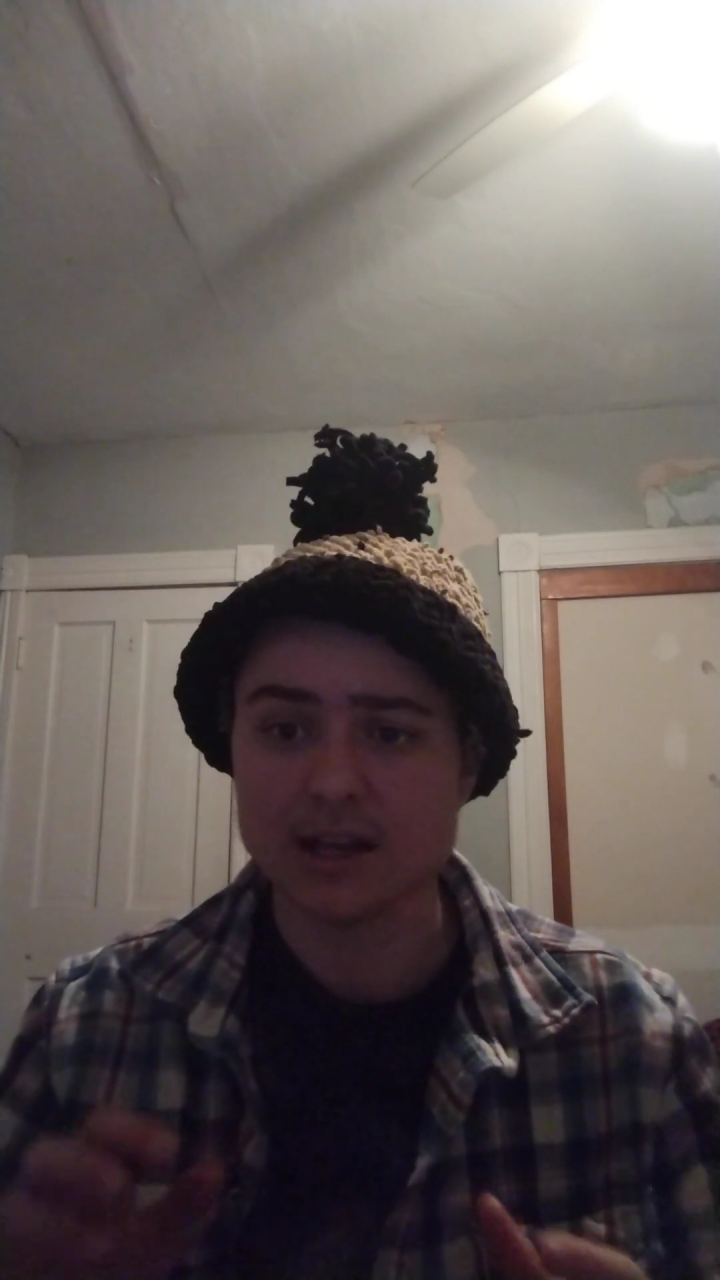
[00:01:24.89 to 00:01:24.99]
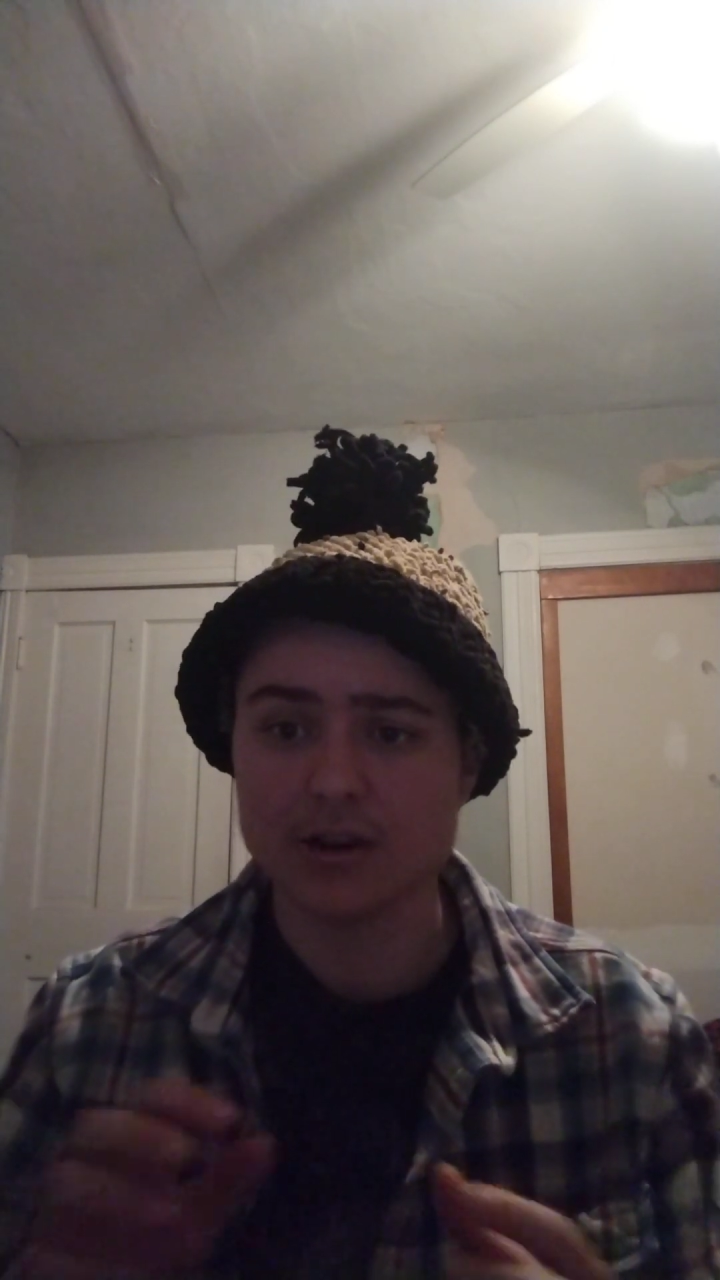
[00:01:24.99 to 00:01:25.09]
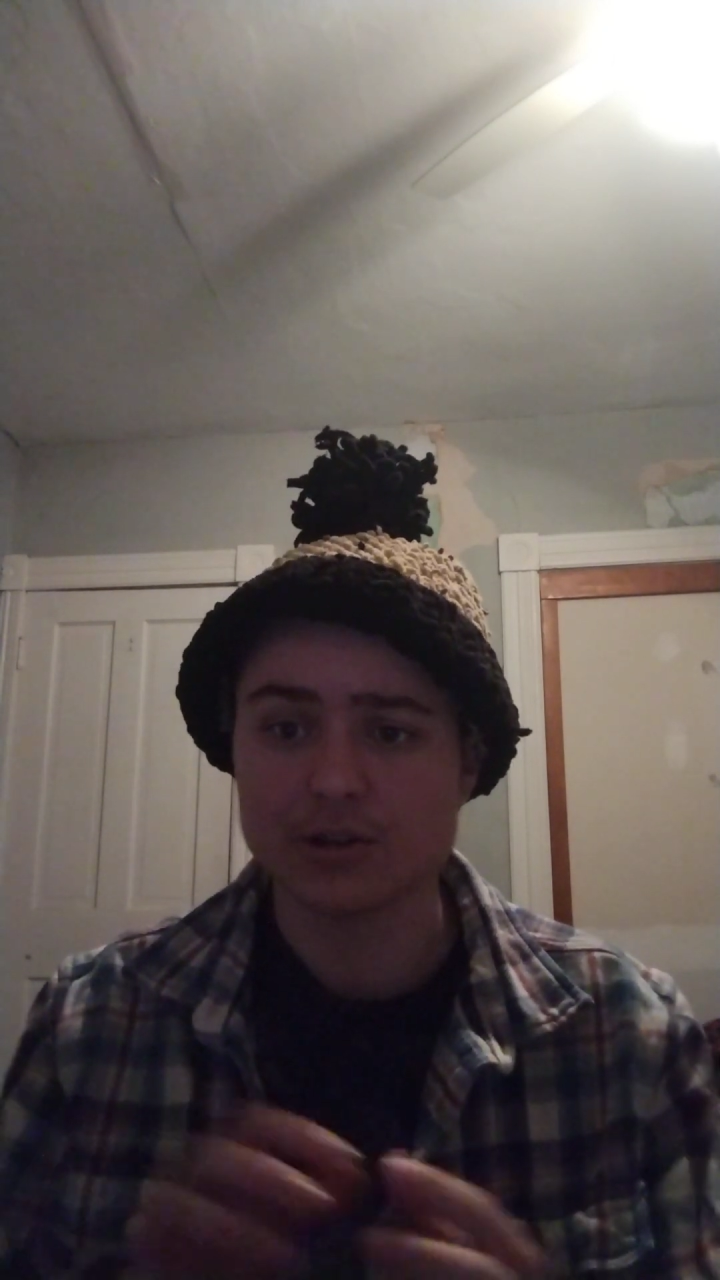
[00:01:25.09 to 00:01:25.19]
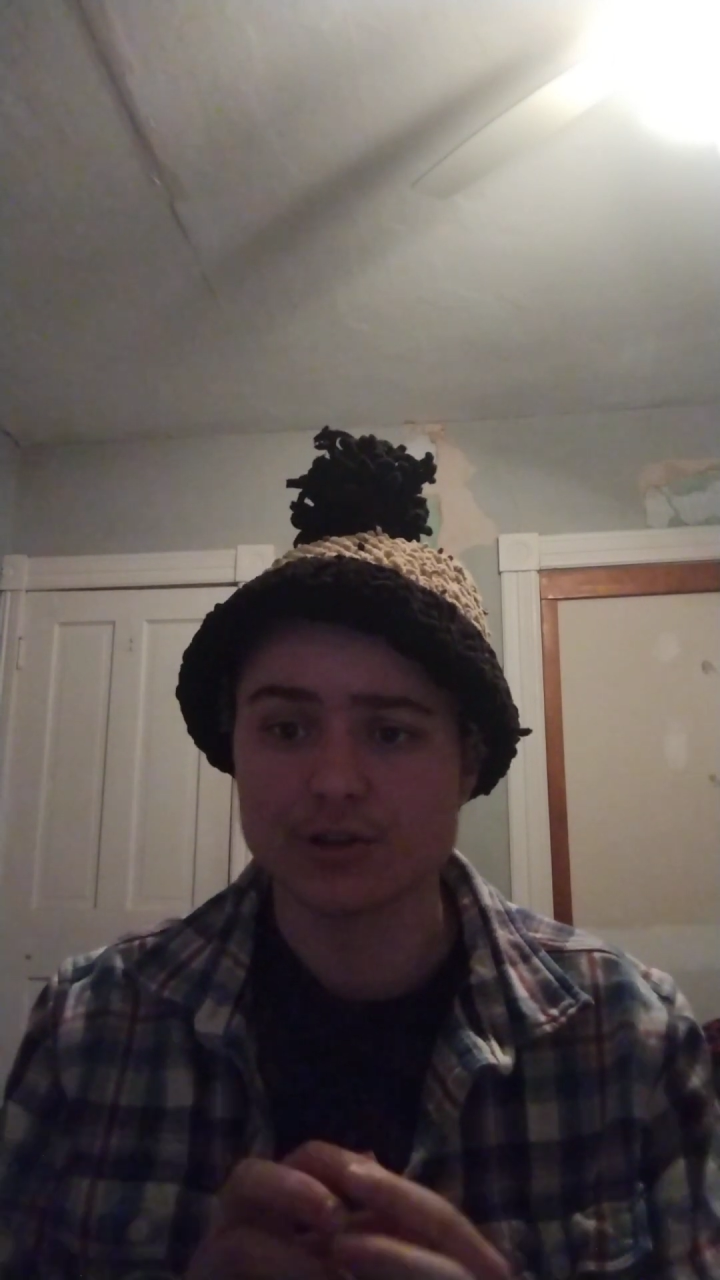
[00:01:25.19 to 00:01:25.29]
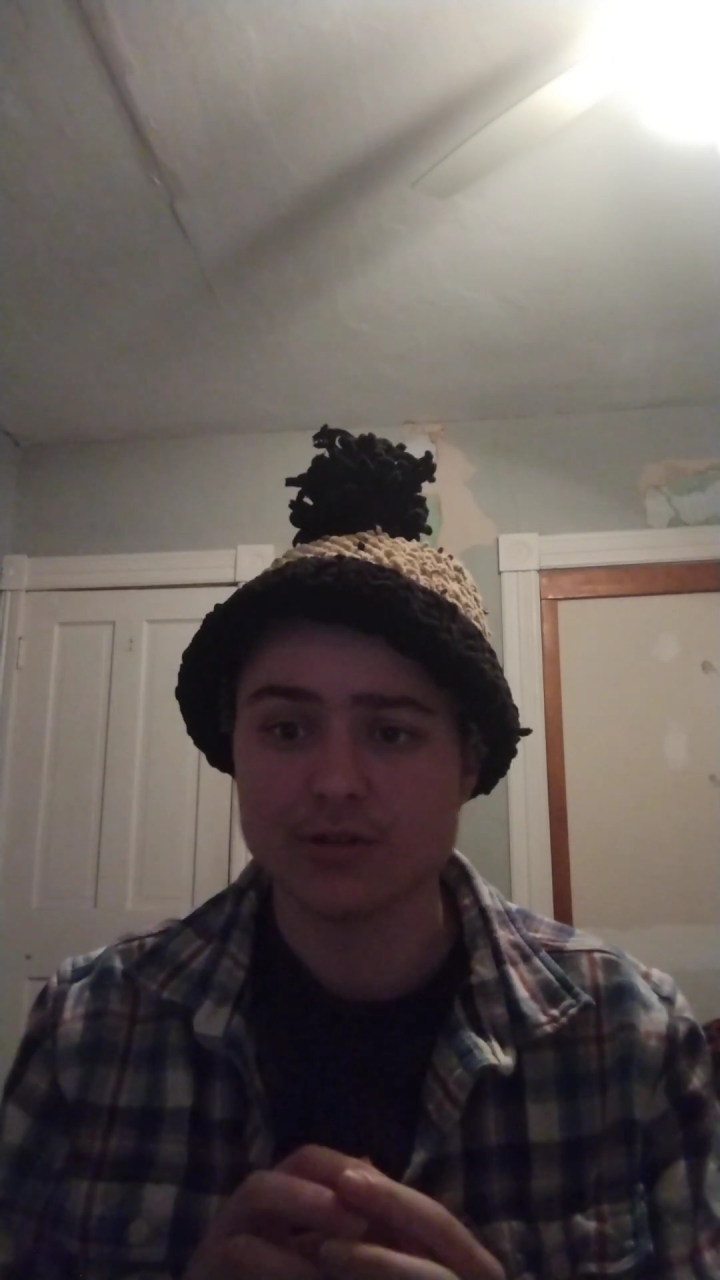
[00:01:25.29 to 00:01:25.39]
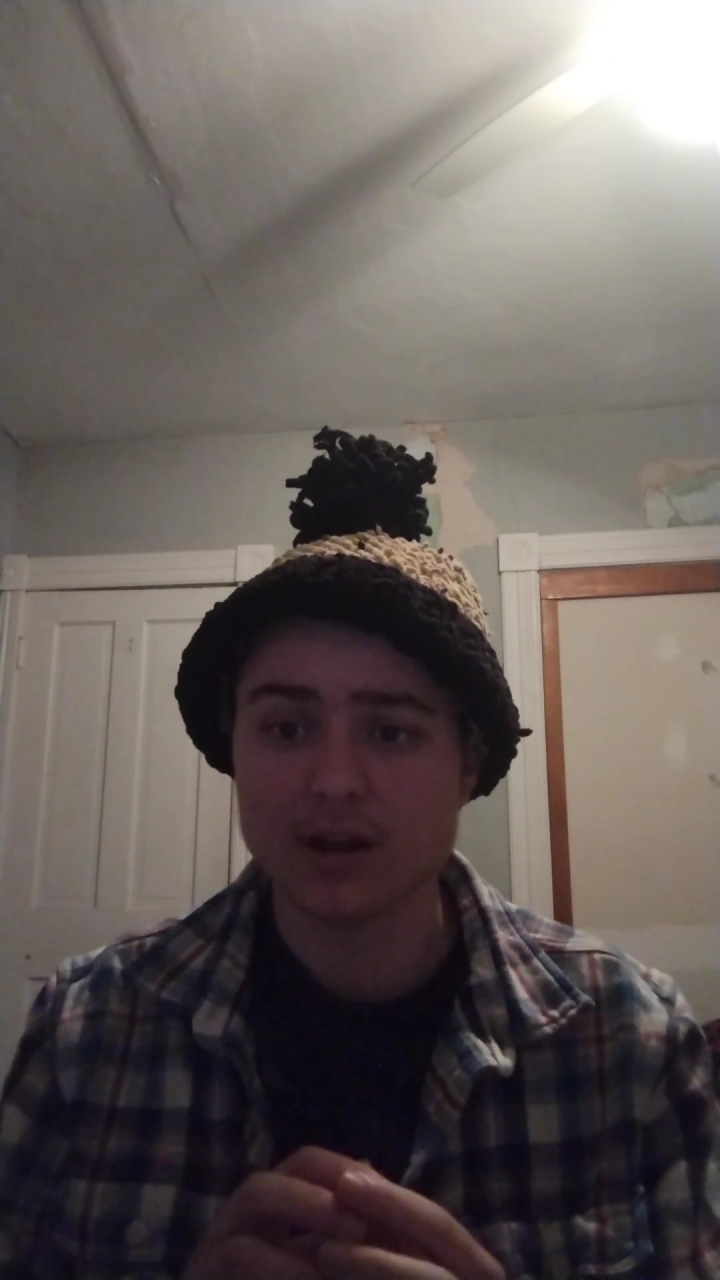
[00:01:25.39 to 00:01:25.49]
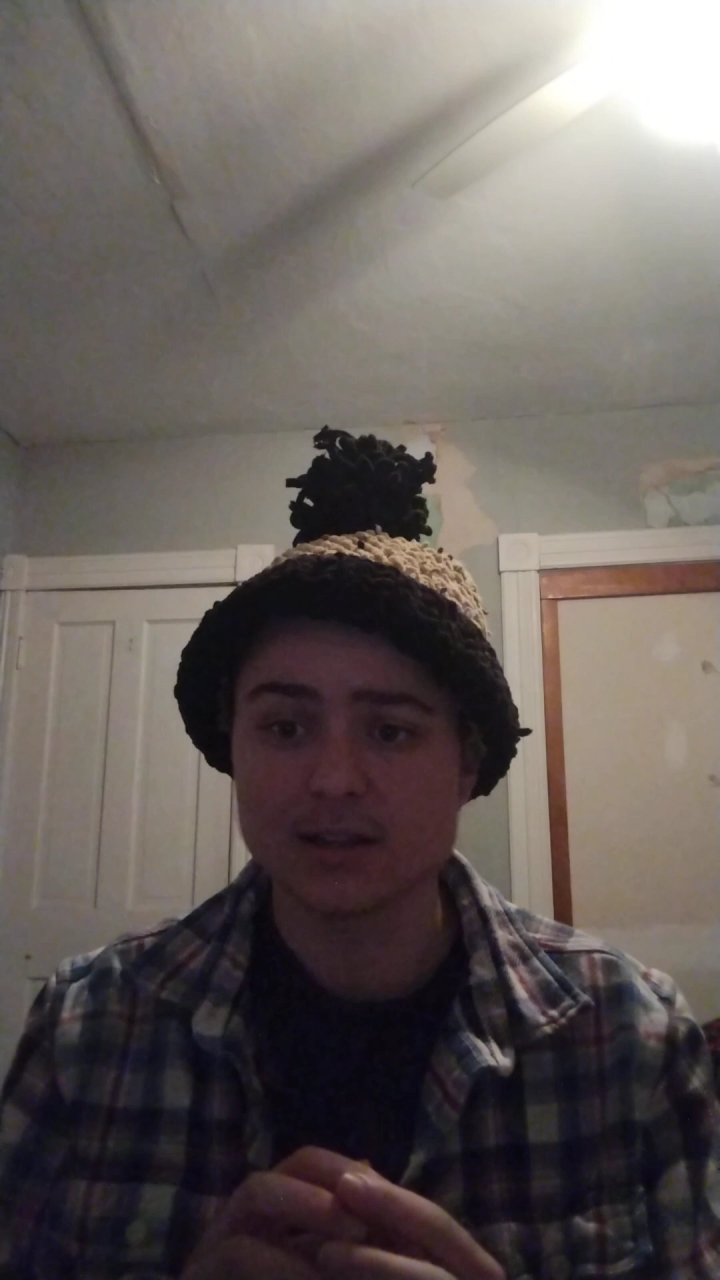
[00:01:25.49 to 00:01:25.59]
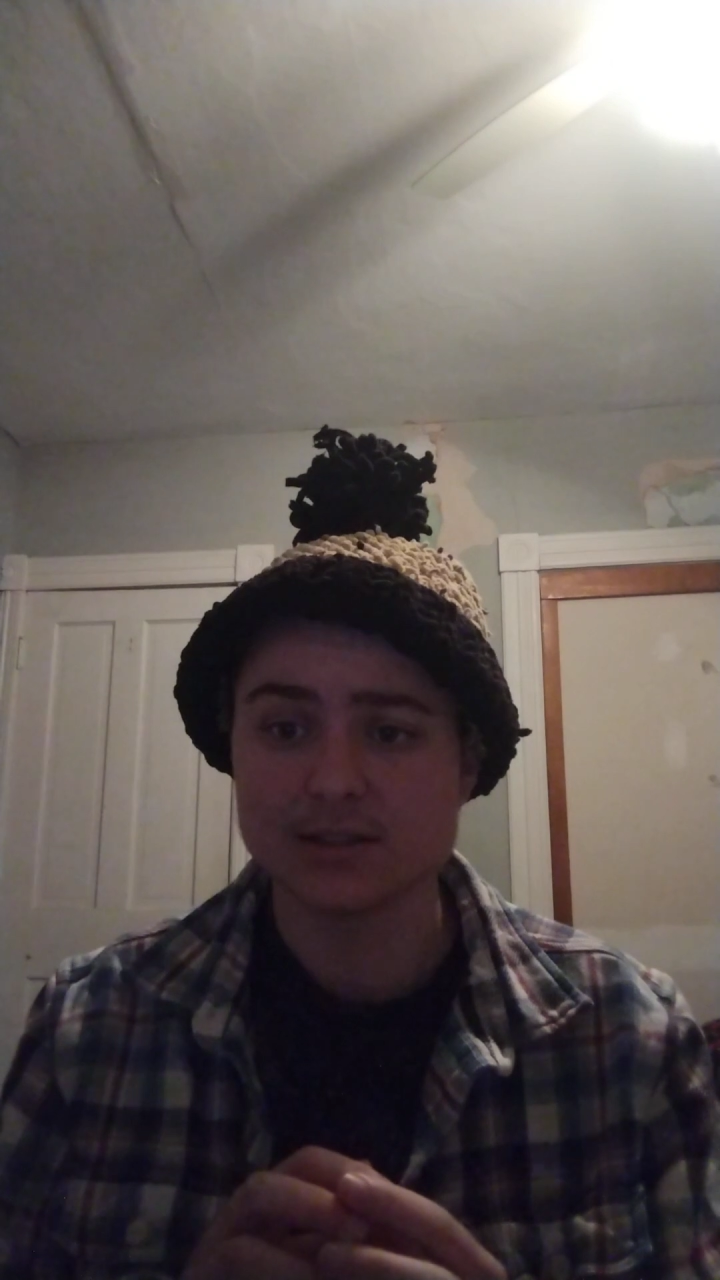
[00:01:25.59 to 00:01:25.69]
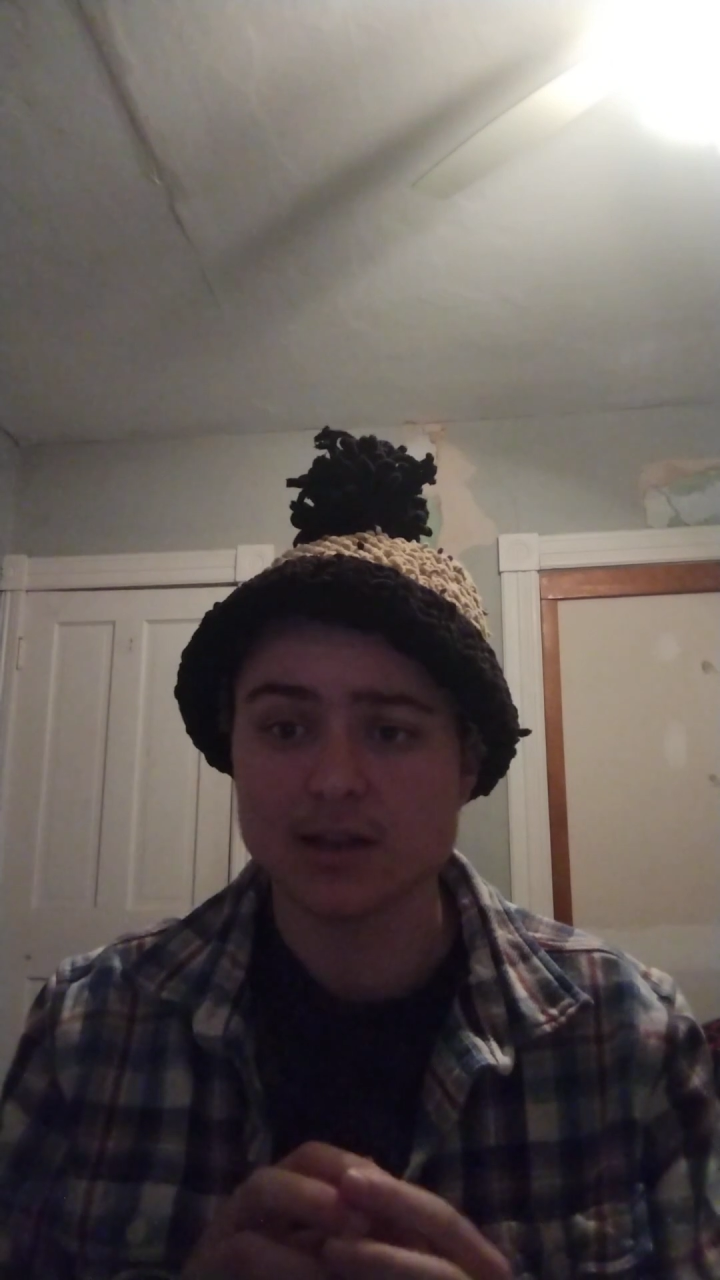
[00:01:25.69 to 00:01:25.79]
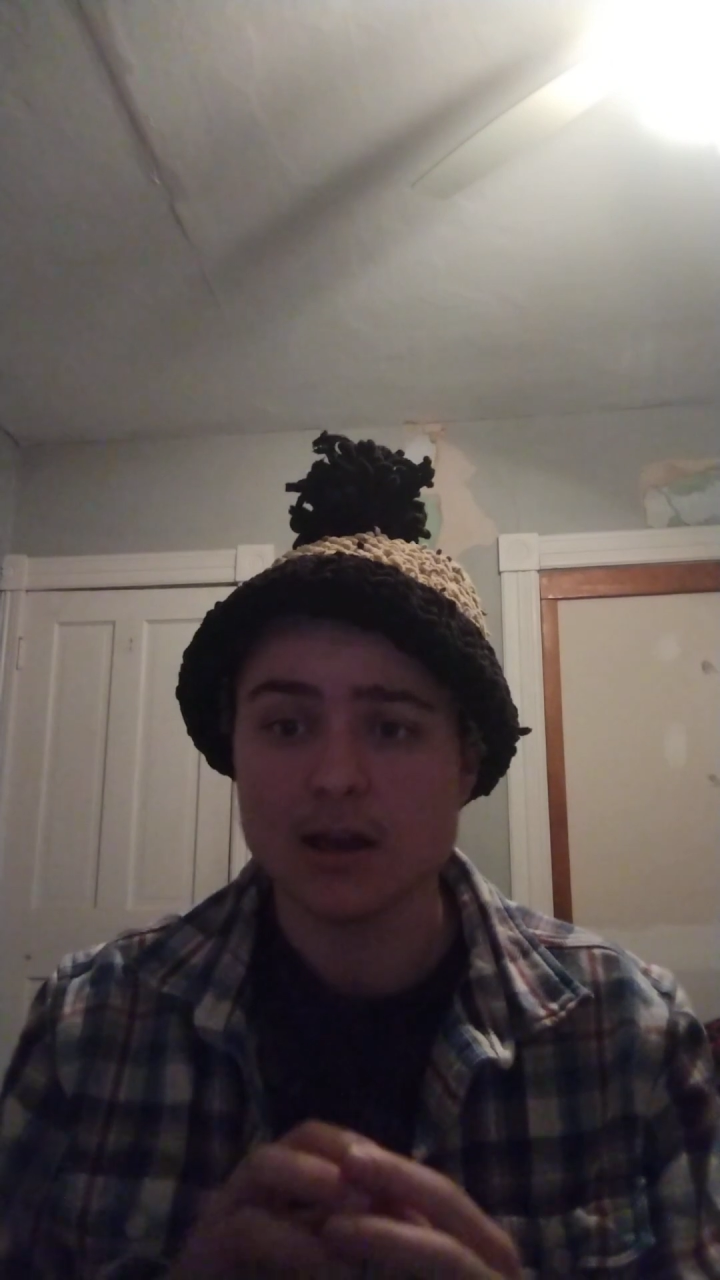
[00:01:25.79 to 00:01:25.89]

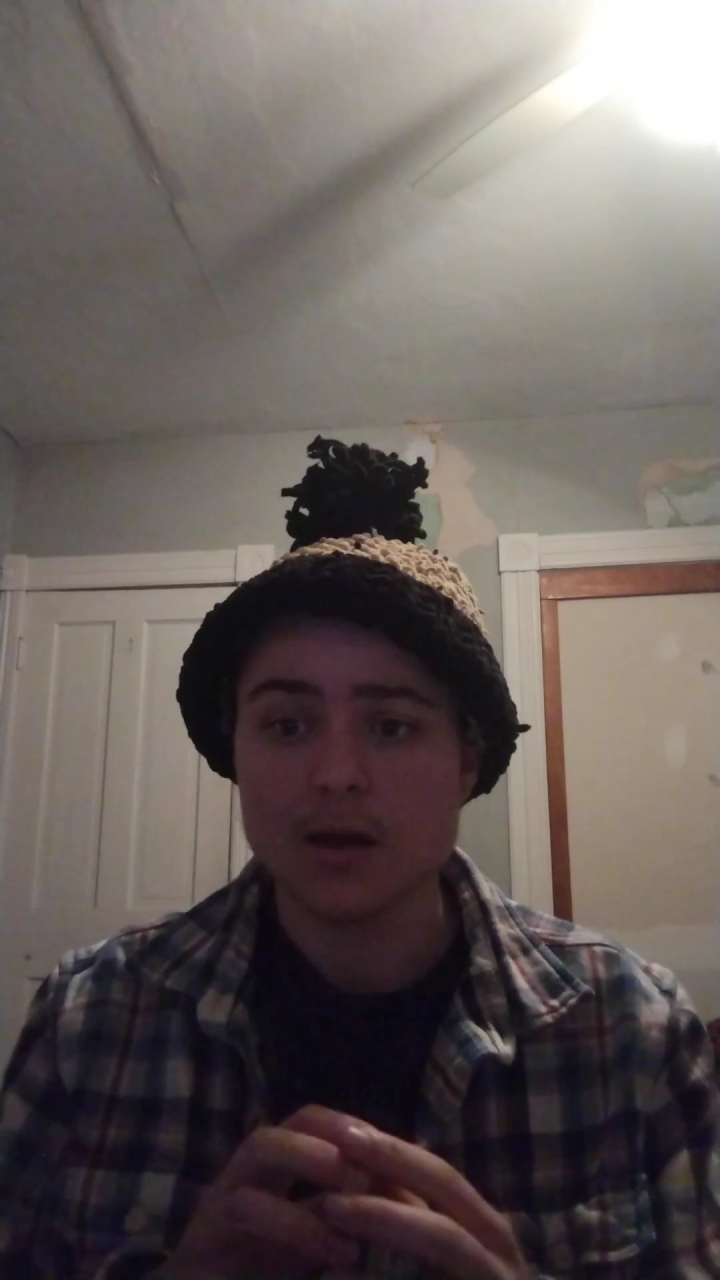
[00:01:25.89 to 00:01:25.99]
characterized